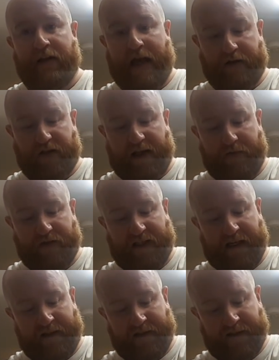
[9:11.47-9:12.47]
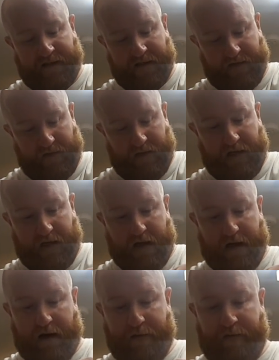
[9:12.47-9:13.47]
They actually have tins,
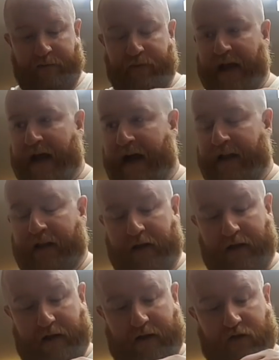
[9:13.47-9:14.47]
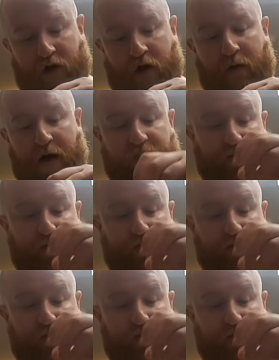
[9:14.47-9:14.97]
and do you know what?